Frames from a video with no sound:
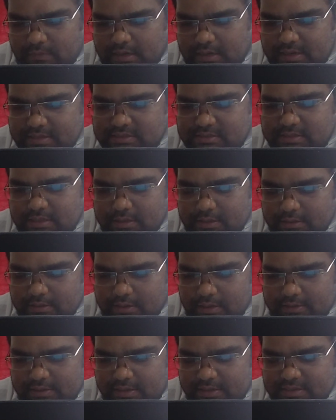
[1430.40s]

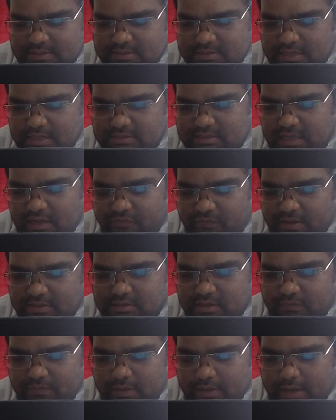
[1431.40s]
in the distal
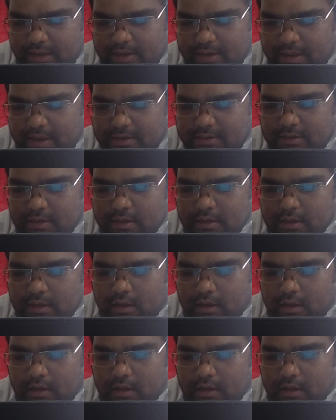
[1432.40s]
surface of the canine